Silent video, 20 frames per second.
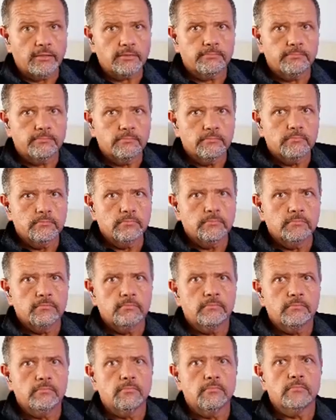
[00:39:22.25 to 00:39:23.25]
that
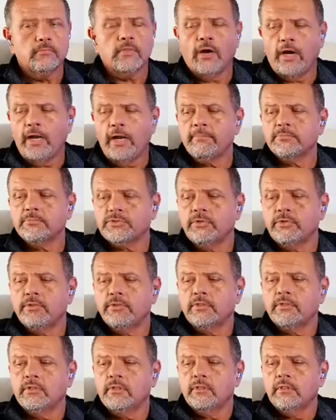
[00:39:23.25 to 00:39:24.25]
no one's going. Right, no one's so
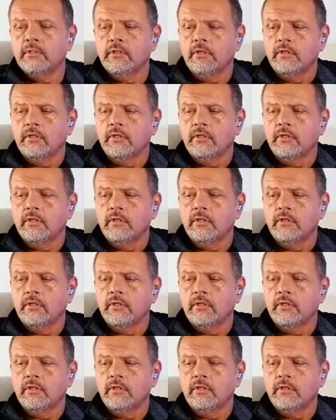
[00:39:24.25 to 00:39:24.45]
going to get.